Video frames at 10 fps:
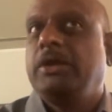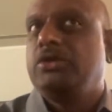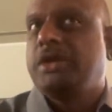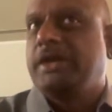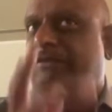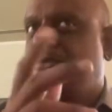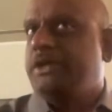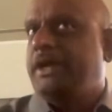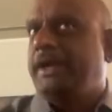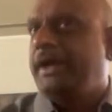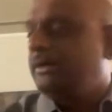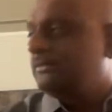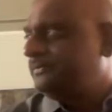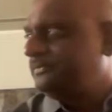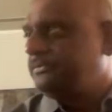sir, review cheyandi.
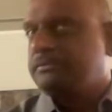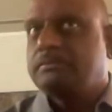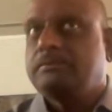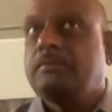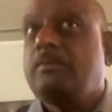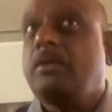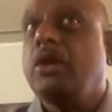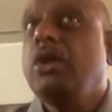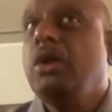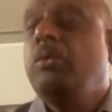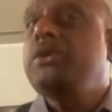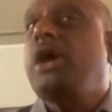Which